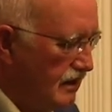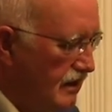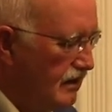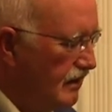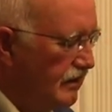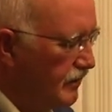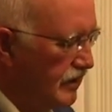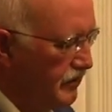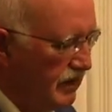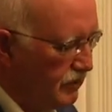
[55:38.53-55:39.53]
And I,
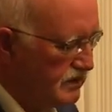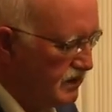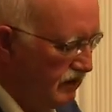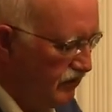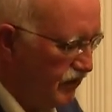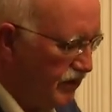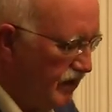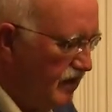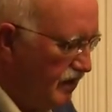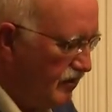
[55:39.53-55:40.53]
I mean, I wasn't even
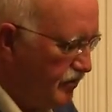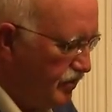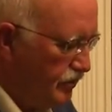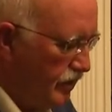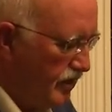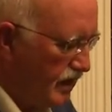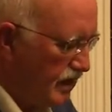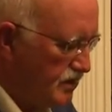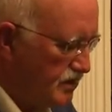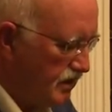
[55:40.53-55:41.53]
thinking of
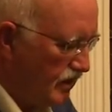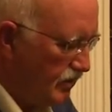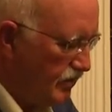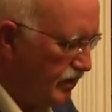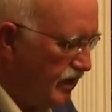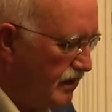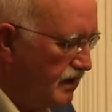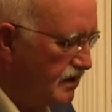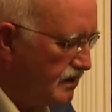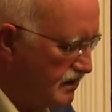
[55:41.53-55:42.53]
publication, but I
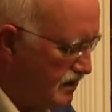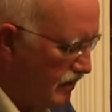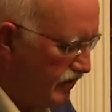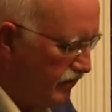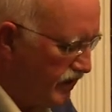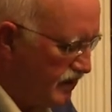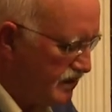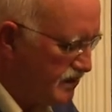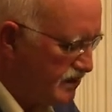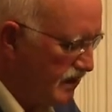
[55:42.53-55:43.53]
did some of
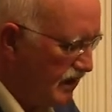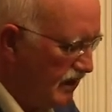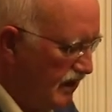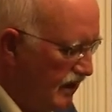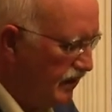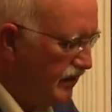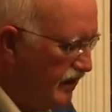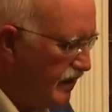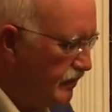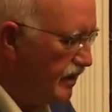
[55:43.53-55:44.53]
this, and
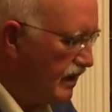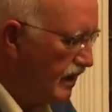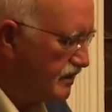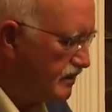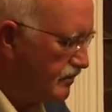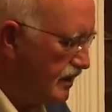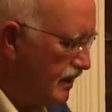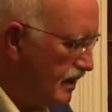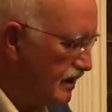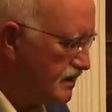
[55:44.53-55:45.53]
then I began to
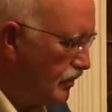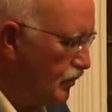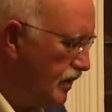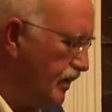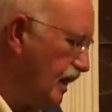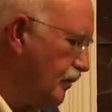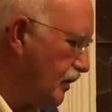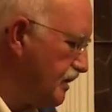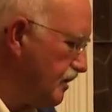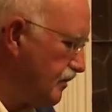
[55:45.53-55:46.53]
realize one, I
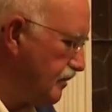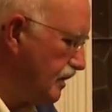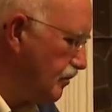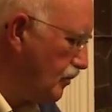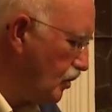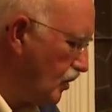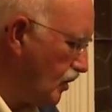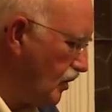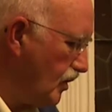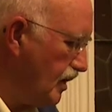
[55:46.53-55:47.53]
wanted to read
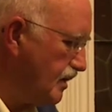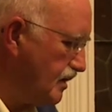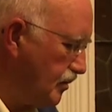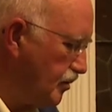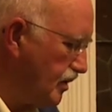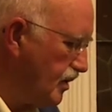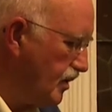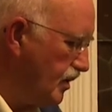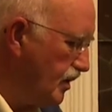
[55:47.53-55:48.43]
more and deeper,